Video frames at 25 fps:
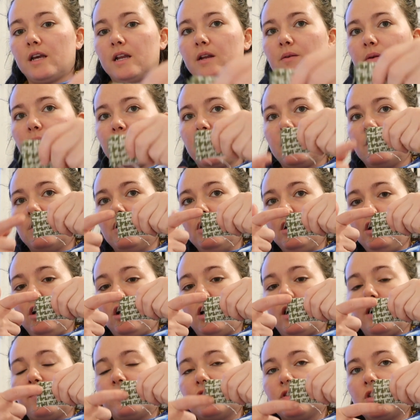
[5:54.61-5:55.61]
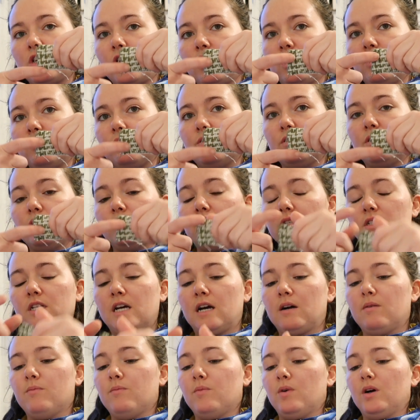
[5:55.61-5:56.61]
Anyway, I've sewn
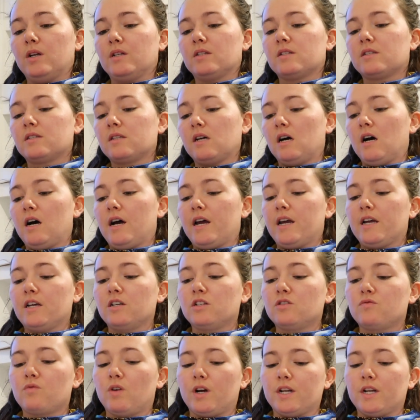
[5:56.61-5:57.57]
down one side,